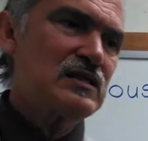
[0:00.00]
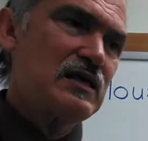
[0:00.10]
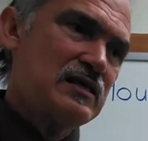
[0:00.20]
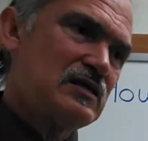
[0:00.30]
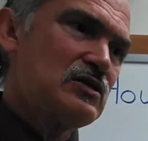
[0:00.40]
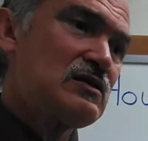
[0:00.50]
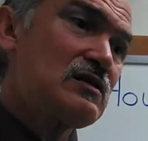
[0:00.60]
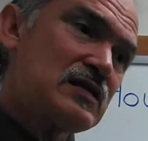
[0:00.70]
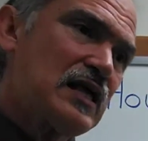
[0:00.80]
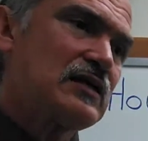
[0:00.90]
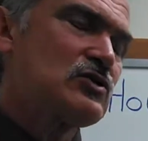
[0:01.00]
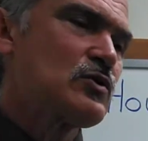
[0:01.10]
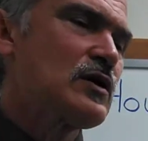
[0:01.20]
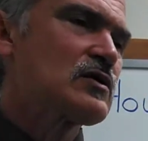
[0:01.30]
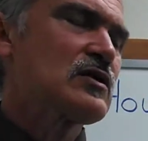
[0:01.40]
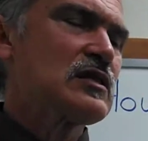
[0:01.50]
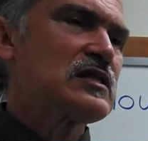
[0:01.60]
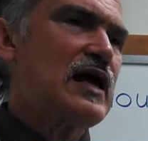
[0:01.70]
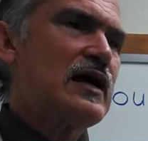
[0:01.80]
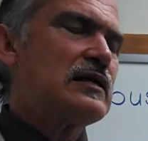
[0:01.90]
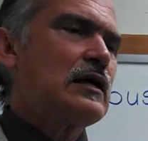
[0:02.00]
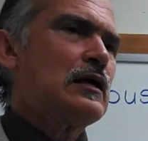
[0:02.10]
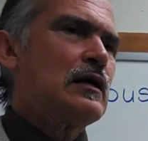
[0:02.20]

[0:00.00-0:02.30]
and then selling drugs on the side